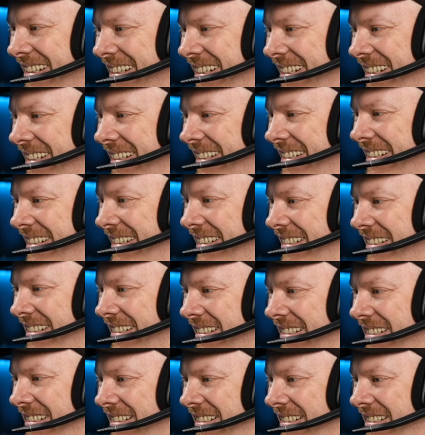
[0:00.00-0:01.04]

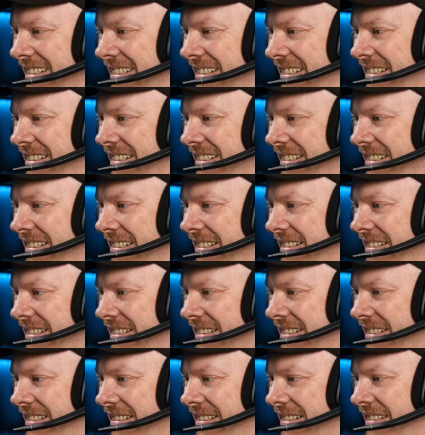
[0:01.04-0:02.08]

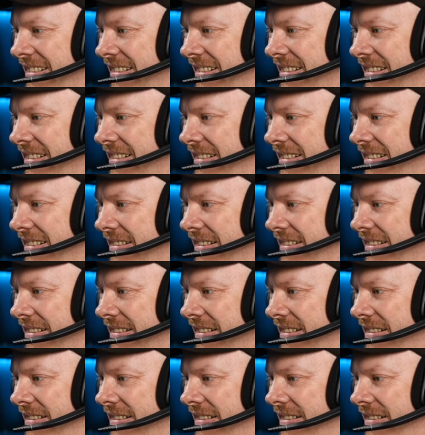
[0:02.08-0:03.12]

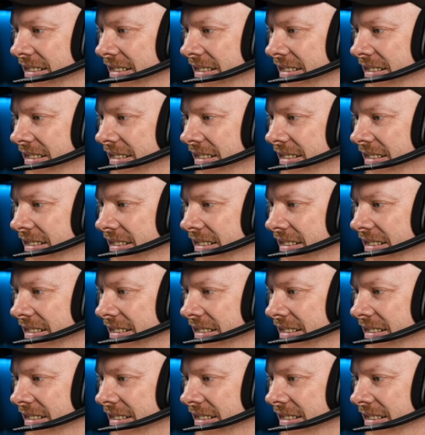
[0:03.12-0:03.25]
[no speech]